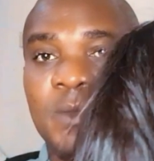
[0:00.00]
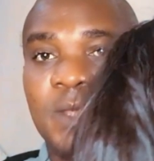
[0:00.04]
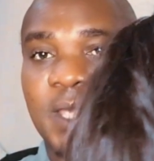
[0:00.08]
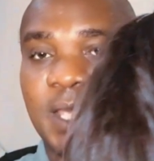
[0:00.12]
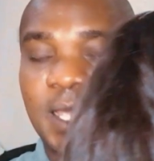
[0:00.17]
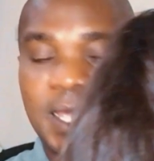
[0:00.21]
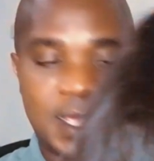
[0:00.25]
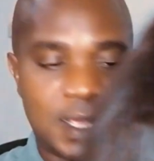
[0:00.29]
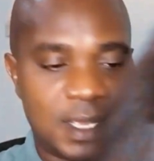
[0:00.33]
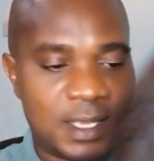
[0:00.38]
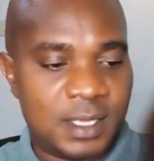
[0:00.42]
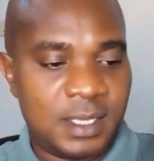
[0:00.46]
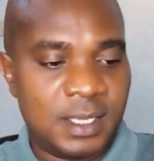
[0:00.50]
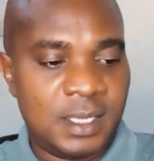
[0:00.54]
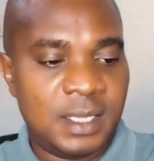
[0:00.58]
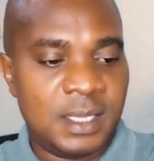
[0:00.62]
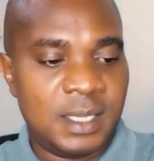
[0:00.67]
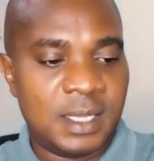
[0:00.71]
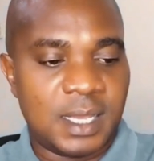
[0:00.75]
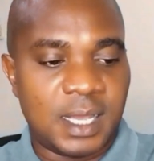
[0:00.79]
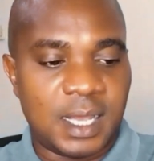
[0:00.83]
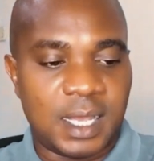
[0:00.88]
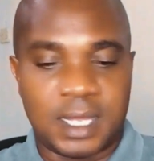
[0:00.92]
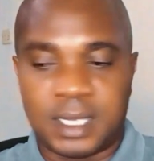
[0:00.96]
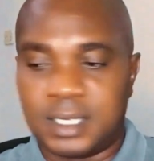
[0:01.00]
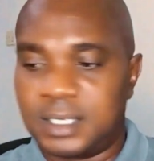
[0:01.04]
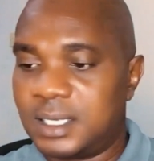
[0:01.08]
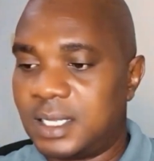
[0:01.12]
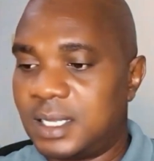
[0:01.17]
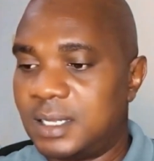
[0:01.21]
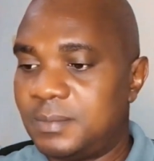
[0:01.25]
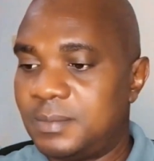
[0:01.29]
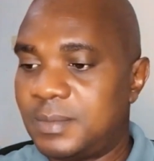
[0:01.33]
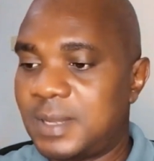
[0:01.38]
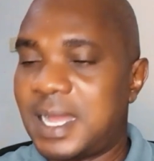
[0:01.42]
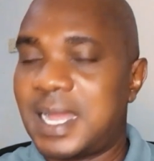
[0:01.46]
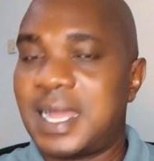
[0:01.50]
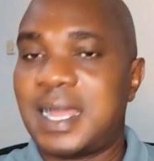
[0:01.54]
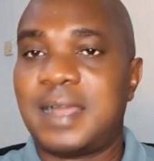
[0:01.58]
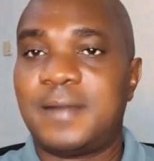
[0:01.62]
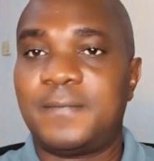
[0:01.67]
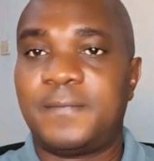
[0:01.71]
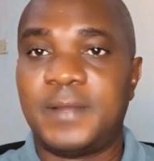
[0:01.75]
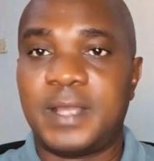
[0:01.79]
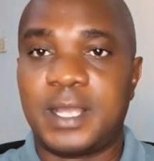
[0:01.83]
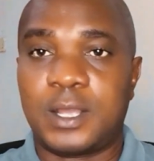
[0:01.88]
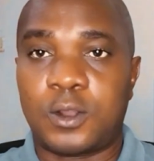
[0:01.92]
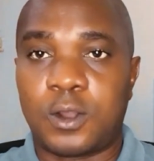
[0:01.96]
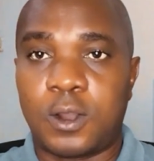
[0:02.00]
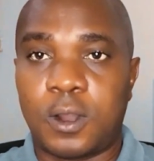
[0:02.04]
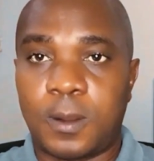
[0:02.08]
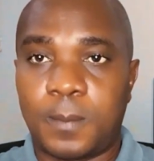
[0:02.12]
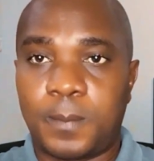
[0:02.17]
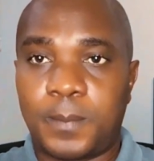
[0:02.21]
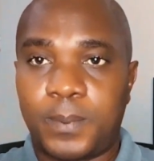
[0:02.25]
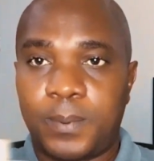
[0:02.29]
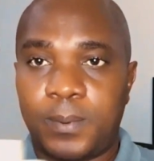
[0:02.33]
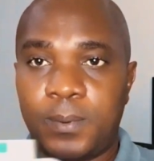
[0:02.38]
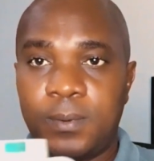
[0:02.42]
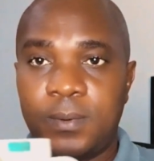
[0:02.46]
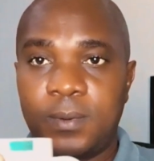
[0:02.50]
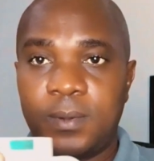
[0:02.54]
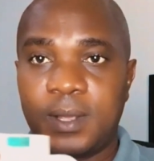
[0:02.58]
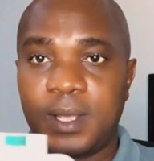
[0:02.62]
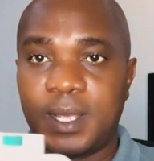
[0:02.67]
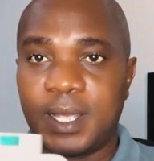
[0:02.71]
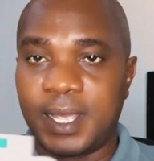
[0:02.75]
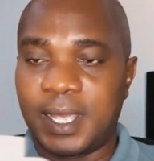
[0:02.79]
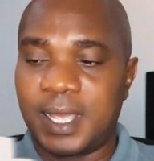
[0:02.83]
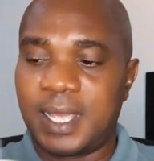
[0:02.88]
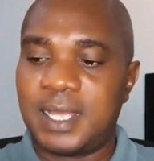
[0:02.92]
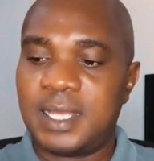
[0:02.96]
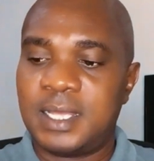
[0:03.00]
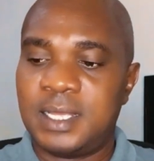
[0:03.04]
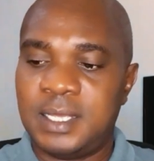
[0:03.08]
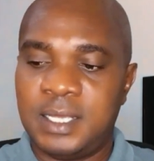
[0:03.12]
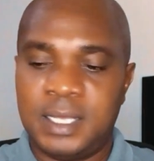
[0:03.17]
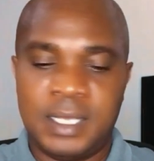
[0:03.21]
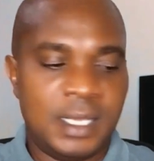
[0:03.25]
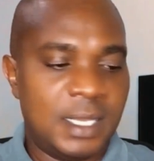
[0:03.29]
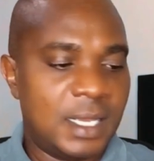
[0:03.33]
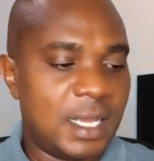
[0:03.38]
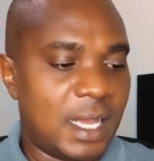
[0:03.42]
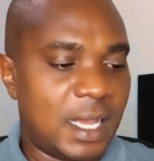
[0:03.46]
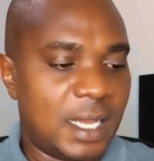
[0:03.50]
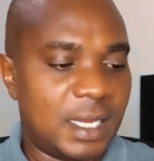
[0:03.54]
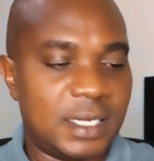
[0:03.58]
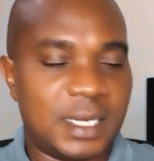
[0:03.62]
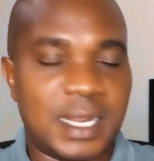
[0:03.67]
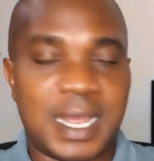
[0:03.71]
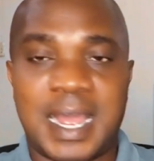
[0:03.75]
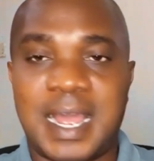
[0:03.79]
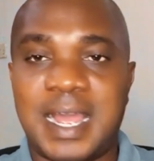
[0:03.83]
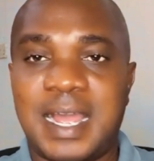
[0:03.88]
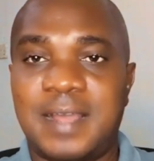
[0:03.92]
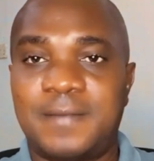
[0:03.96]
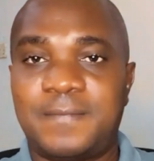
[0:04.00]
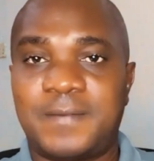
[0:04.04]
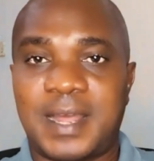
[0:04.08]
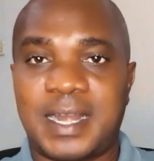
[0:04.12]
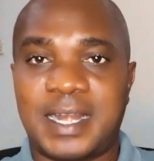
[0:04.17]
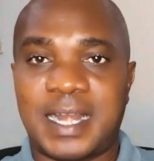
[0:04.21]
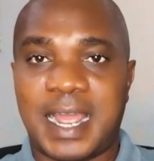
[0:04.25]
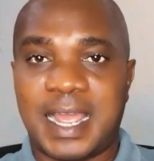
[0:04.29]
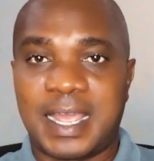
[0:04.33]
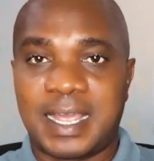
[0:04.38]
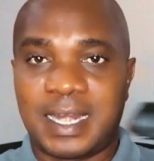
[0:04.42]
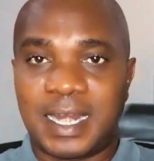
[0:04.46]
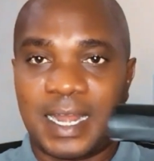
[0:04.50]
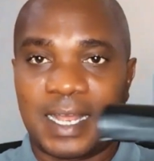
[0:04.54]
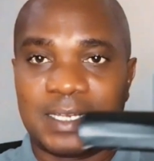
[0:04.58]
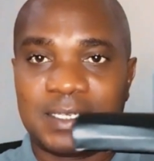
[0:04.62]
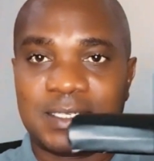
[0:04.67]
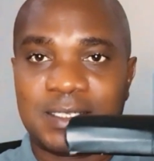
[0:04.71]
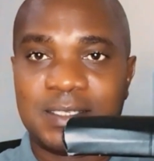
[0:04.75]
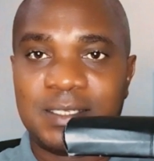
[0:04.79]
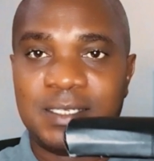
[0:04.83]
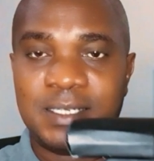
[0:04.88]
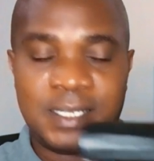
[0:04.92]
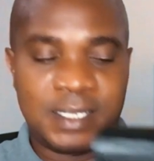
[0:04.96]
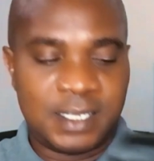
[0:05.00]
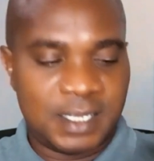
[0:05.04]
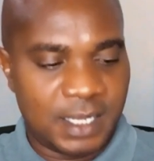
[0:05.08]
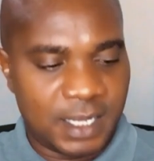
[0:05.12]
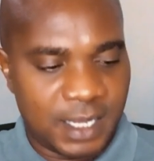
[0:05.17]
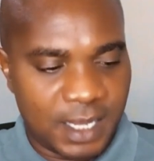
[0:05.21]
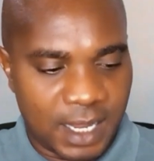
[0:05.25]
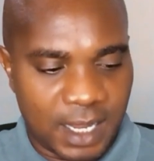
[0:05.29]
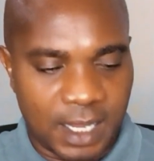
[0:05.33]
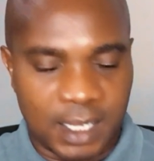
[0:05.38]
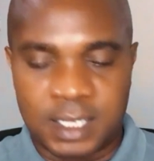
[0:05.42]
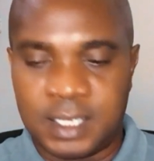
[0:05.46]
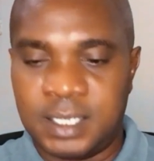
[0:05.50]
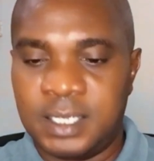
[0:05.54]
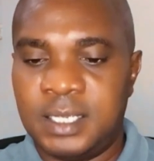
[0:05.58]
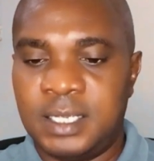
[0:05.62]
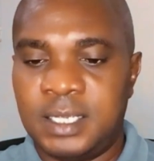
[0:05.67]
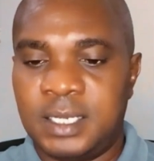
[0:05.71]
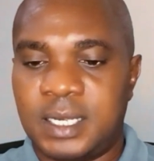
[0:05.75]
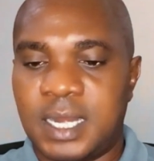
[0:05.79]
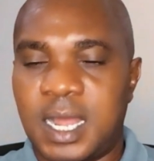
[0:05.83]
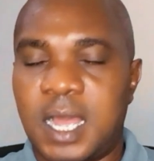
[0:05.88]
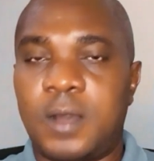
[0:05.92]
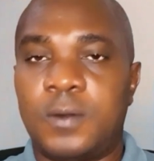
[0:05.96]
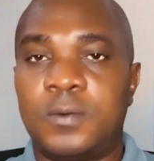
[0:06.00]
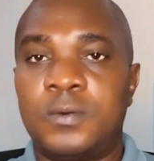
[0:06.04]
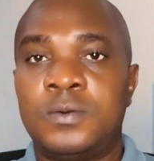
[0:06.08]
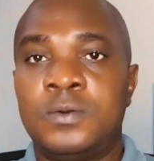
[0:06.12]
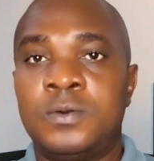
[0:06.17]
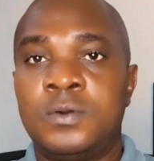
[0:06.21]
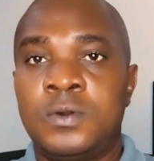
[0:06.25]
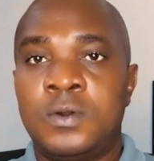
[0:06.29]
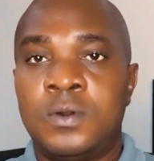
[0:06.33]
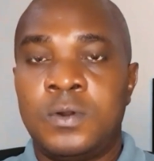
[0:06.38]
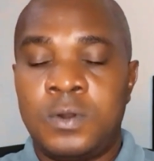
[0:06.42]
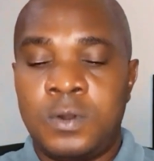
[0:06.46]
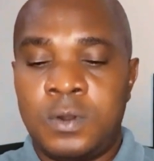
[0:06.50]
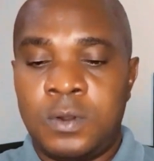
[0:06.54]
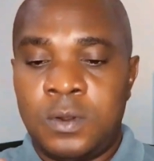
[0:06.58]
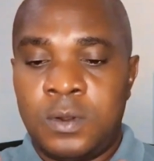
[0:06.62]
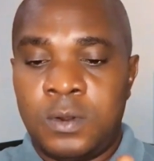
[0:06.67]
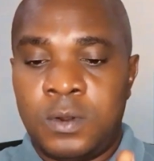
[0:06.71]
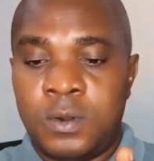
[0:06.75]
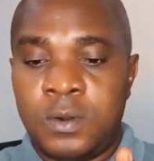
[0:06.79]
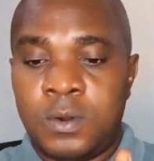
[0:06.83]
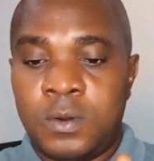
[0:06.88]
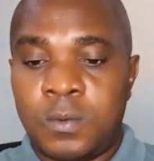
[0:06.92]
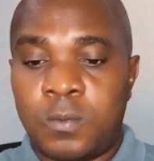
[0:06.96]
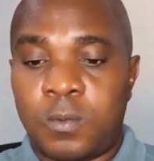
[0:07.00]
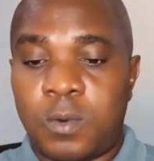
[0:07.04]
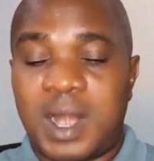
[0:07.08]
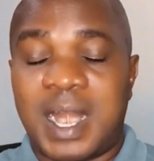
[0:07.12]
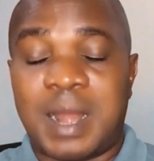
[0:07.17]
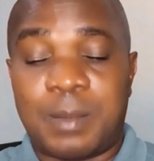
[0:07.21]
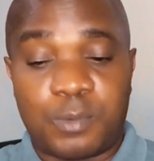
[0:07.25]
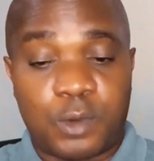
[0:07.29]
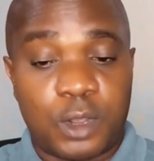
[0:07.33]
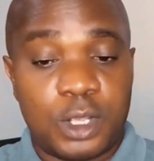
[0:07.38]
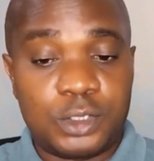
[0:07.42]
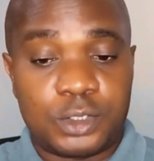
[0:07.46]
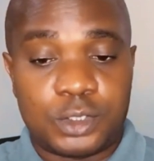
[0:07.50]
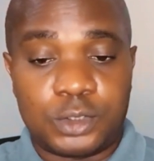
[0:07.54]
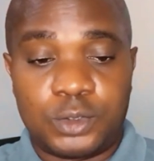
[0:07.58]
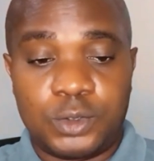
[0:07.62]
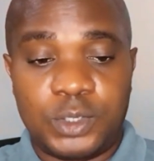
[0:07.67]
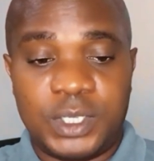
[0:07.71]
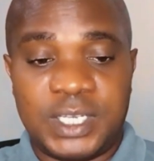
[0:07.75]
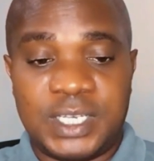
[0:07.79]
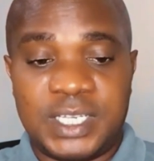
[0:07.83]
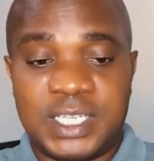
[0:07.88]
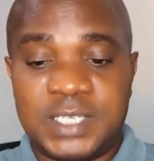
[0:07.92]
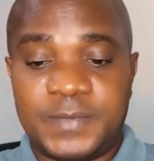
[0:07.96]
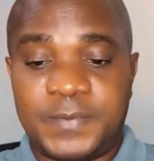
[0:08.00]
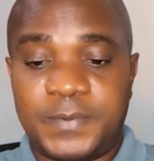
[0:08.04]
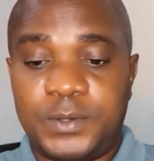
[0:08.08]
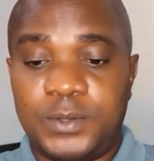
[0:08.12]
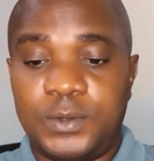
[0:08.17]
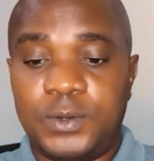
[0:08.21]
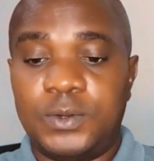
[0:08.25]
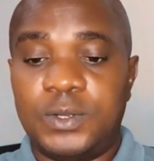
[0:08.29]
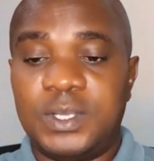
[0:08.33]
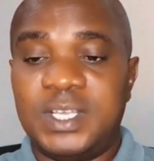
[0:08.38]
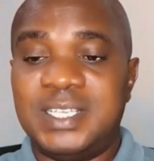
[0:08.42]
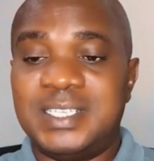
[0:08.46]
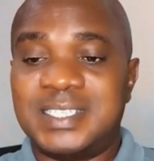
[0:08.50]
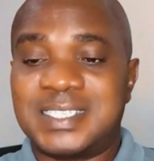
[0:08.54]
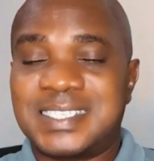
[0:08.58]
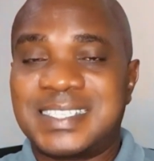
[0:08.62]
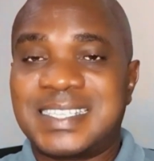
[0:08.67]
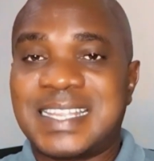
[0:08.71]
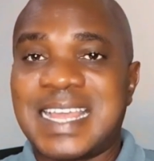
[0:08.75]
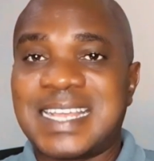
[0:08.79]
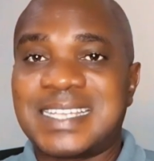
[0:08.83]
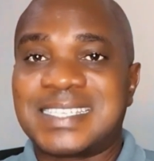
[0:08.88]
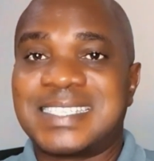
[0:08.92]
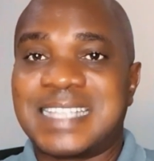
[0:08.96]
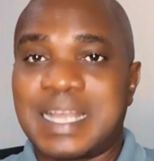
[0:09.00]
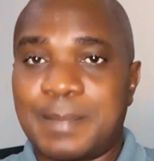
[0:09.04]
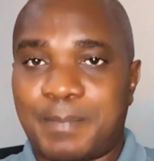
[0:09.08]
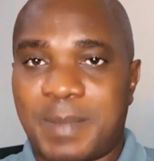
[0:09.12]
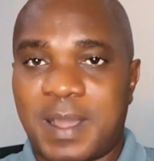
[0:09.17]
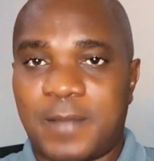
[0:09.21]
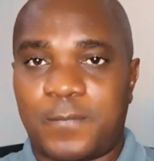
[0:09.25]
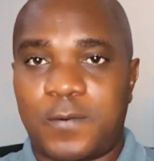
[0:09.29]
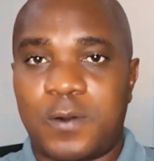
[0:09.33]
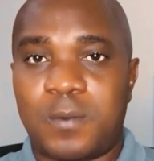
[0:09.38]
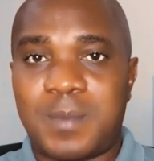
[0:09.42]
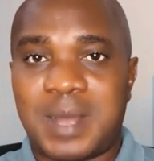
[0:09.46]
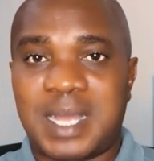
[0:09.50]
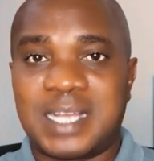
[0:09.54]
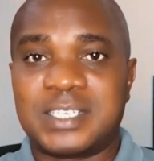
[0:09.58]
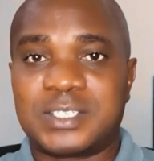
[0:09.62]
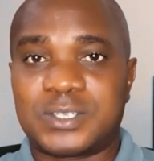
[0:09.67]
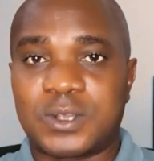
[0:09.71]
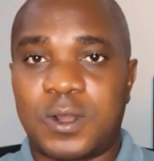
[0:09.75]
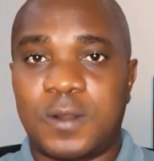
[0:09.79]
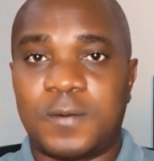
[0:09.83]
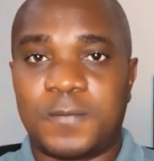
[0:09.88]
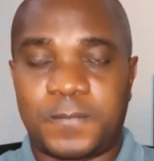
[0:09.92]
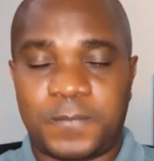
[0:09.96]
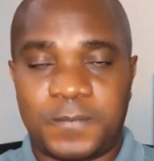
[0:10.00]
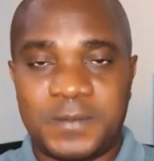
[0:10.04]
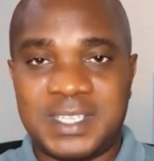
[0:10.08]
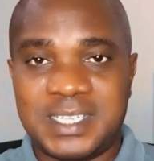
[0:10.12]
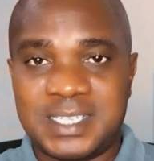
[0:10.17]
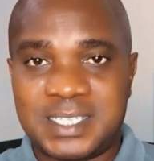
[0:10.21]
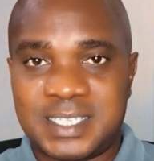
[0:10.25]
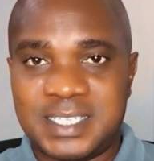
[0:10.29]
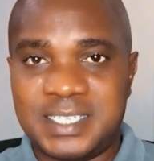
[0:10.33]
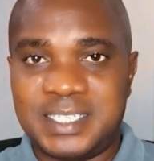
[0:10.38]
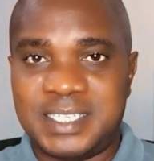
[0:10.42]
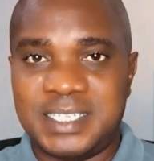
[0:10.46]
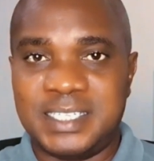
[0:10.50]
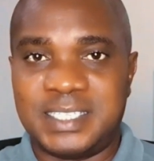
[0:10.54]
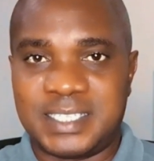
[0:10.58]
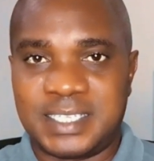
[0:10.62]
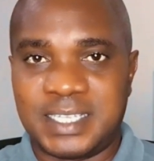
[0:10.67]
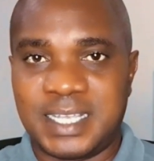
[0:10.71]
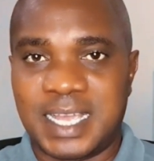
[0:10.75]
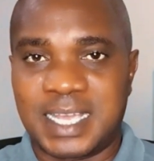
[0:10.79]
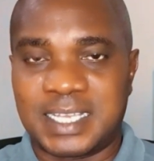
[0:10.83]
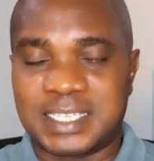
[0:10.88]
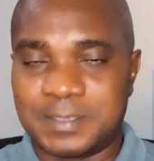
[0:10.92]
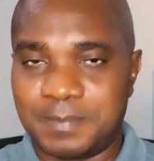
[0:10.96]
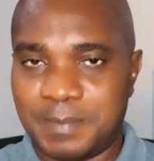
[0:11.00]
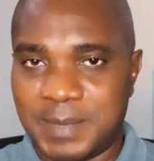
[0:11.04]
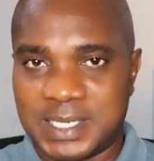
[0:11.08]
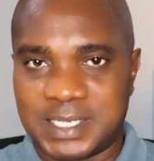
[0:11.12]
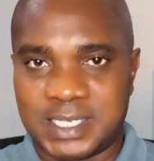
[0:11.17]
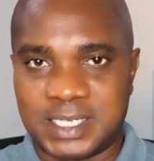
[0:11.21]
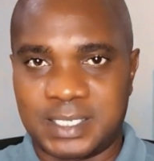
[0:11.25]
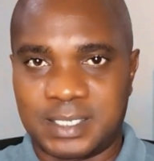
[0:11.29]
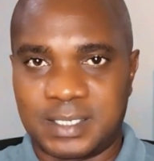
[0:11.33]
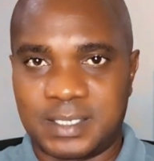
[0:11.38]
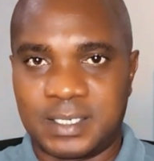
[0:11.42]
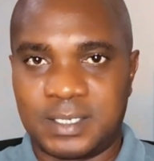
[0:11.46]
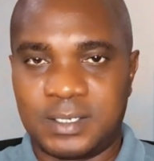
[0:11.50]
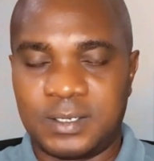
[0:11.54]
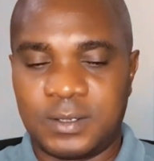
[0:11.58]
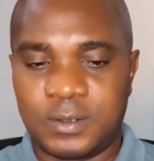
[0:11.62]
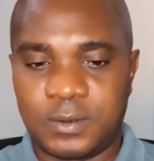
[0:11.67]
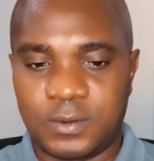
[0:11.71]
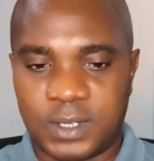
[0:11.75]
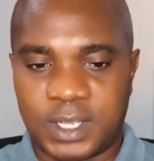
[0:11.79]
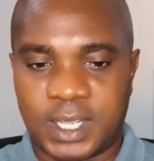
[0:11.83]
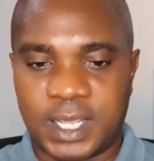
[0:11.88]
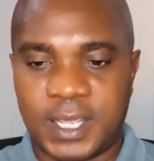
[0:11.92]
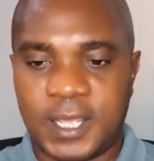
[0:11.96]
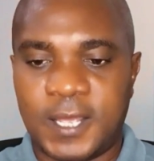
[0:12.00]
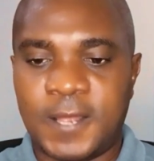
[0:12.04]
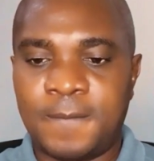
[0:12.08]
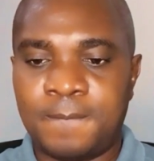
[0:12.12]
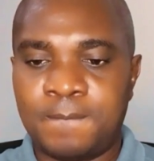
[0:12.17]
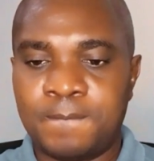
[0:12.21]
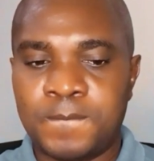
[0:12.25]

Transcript: here, and I have a cup here, and I have an eyeglass here. Now, what I'm going to do in this video is test the performance of this GTX machine, okay?